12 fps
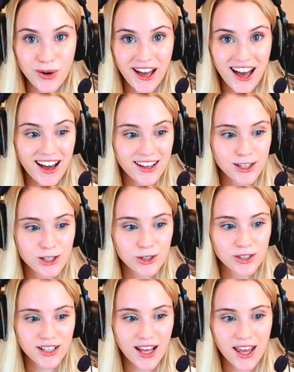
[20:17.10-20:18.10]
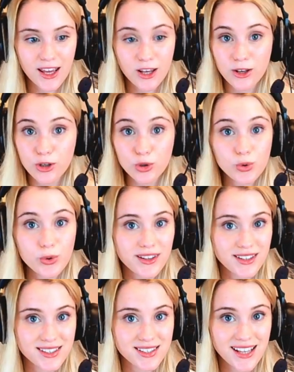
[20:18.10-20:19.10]
I included a Ghoul
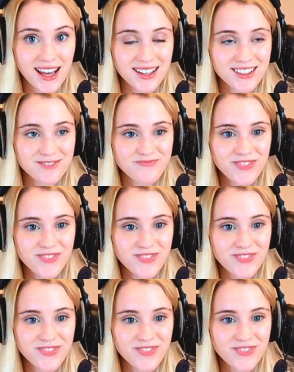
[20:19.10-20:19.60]
in this deck.